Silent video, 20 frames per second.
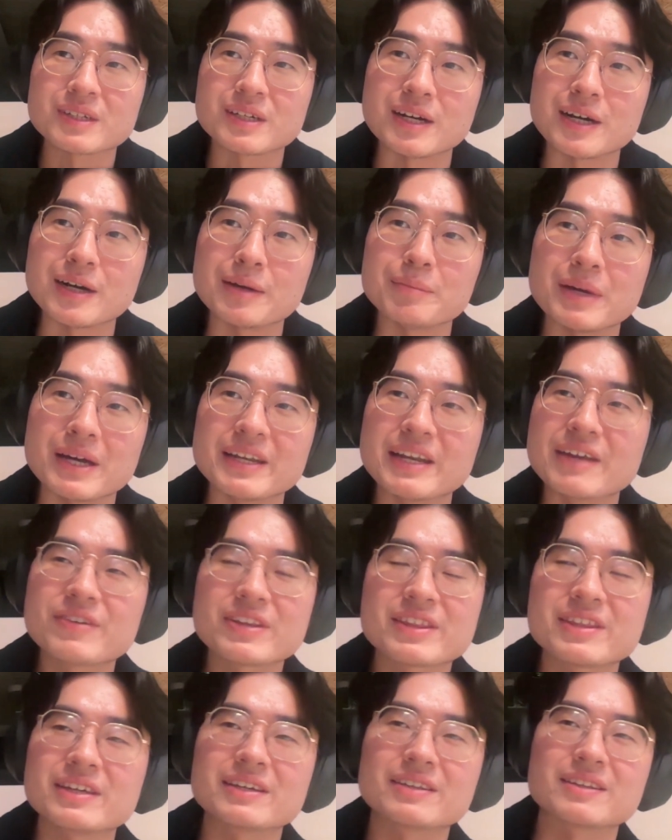I
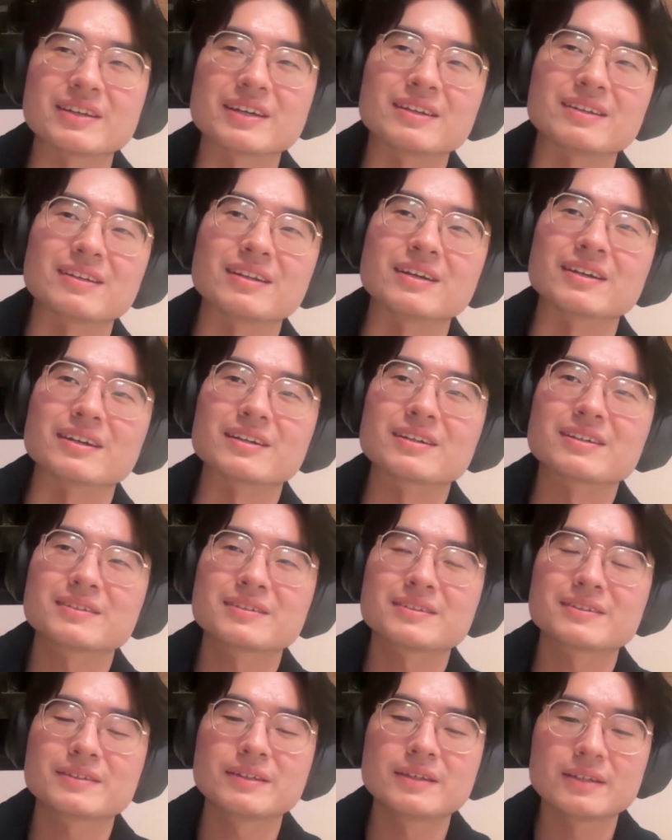never think that like
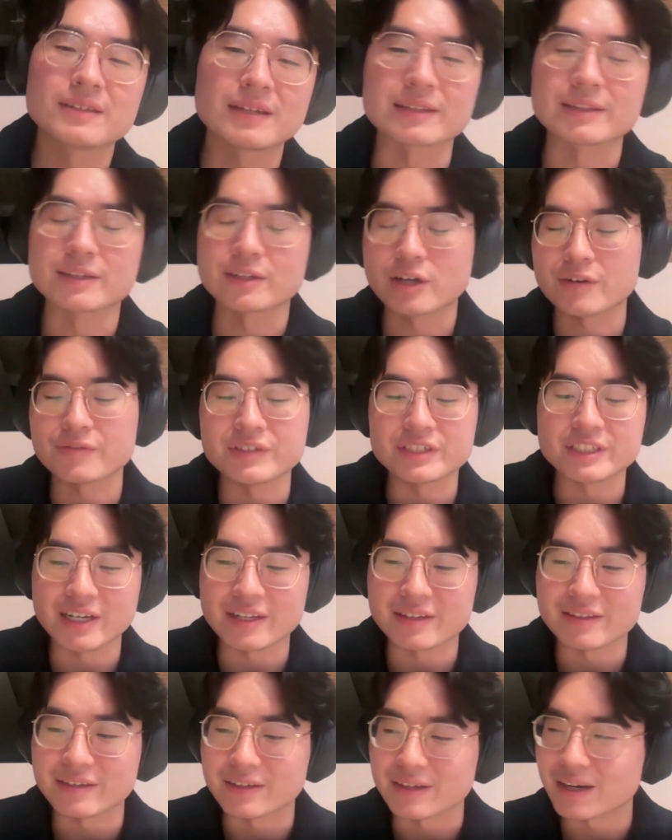the coffee
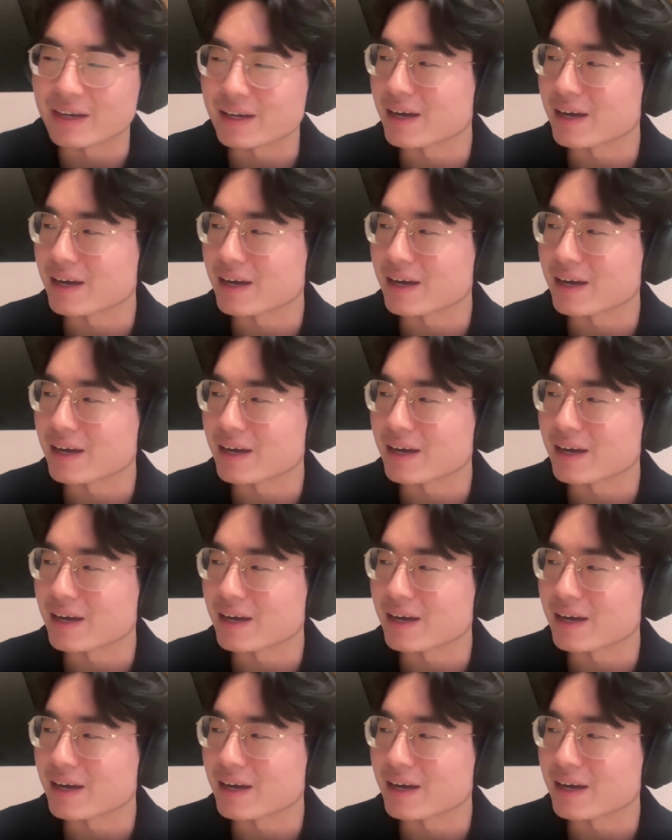chat thing.